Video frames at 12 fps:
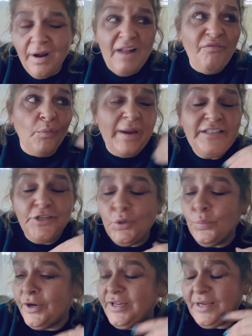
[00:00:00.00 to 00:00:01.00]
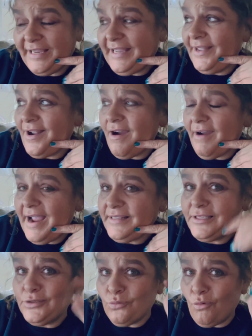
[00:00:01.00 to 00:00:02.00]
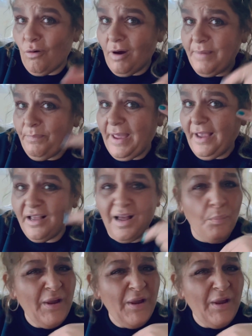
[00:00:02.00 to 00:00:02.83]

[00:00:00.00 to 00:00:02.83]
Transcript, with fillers: And if we do, we're going to get our asses right back up.